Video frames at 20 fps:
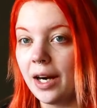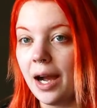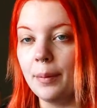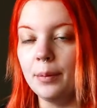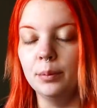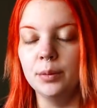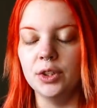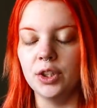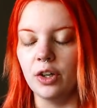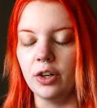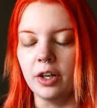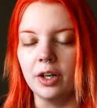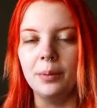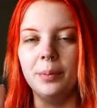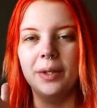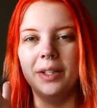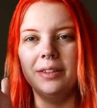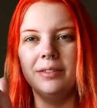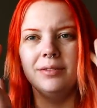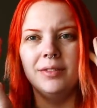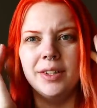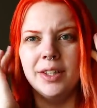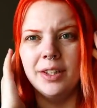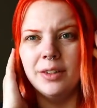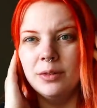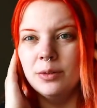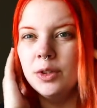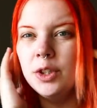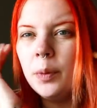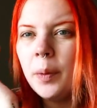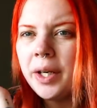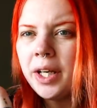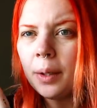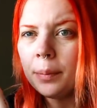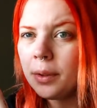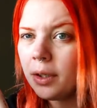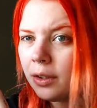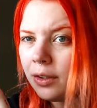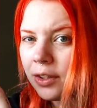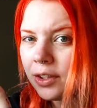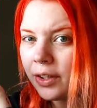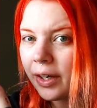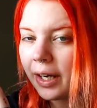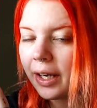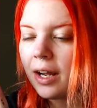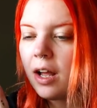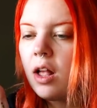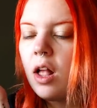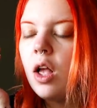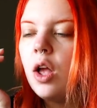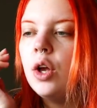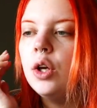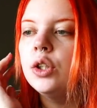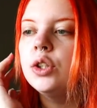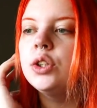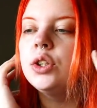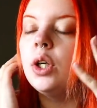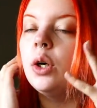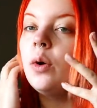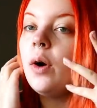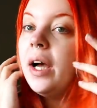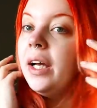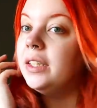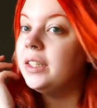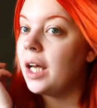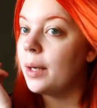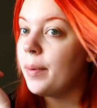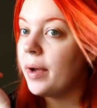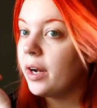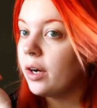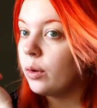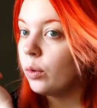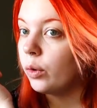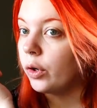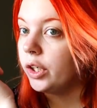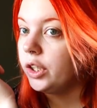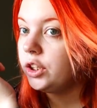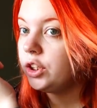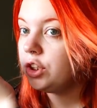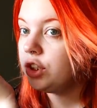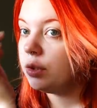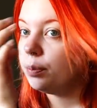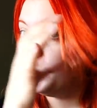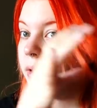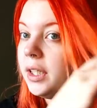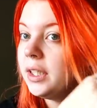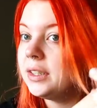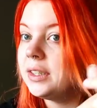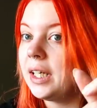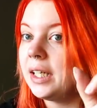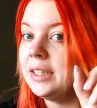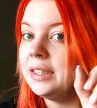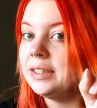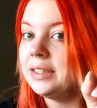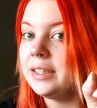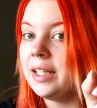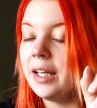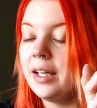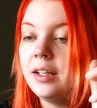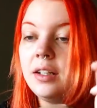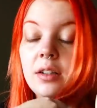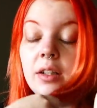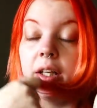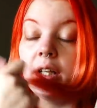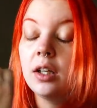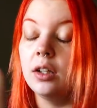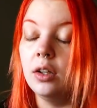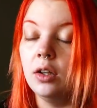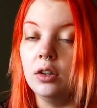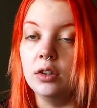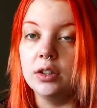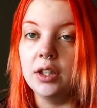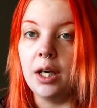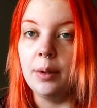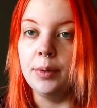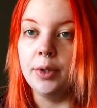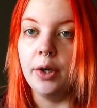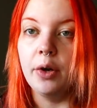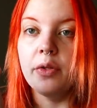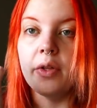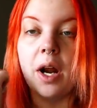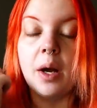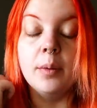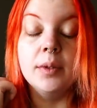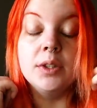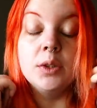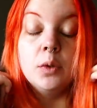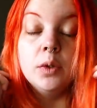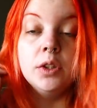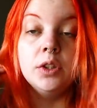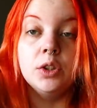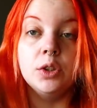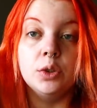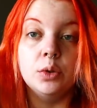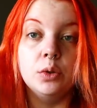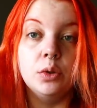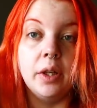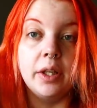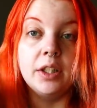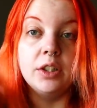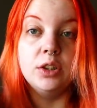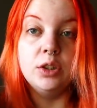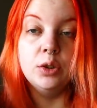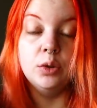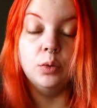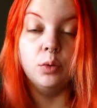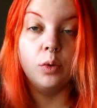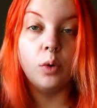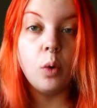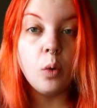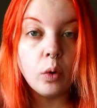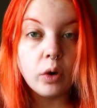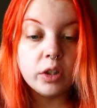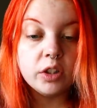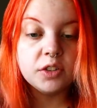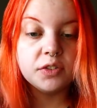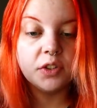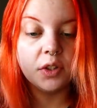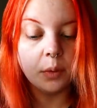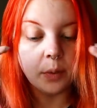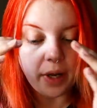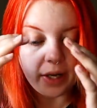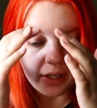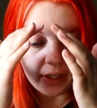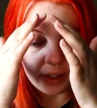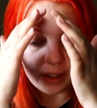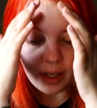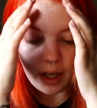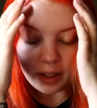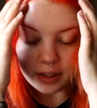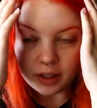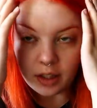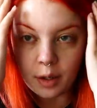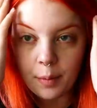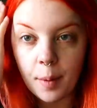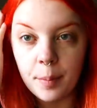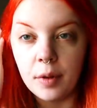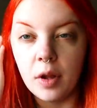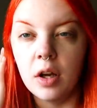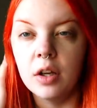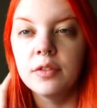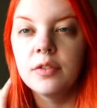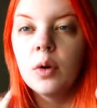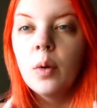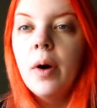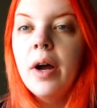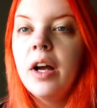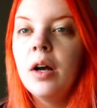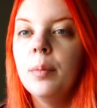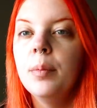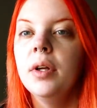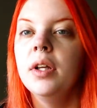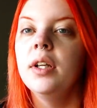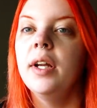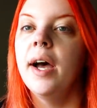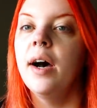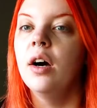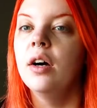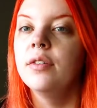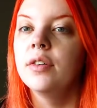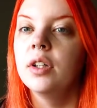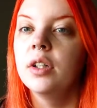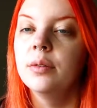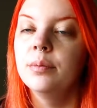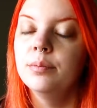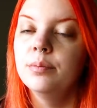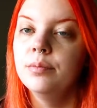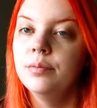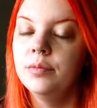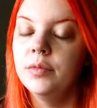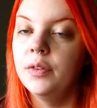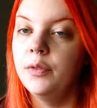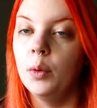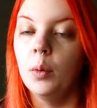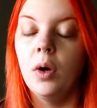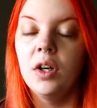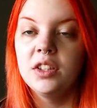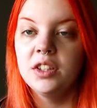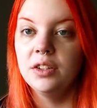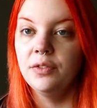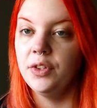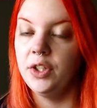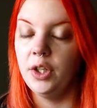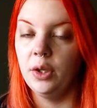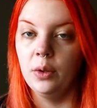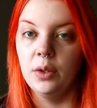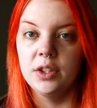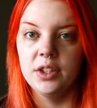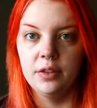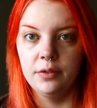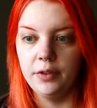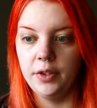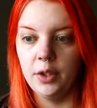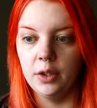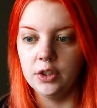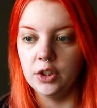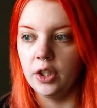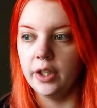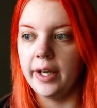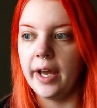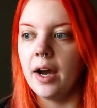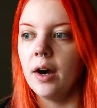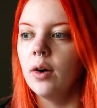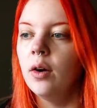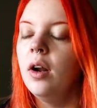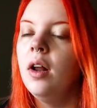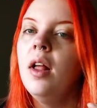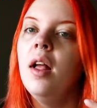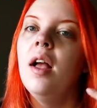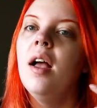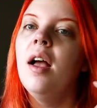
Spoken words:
crap, I'm sorry, but you know, when you wake up, you don't look great. So I dyed my hair orange because I said like a long time ago that I was going to like do orange for the wedding. I thought about blonde for a while, but however, if you watch the video, because the video is already out,